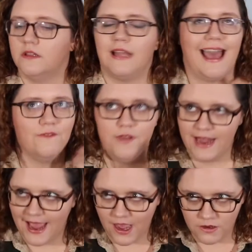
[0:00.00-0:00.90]
laugh it
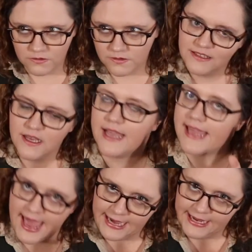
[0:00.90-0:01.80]
out. I
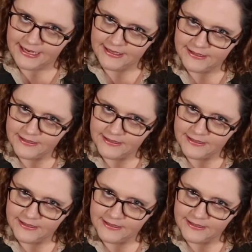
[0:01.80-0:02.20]
get it.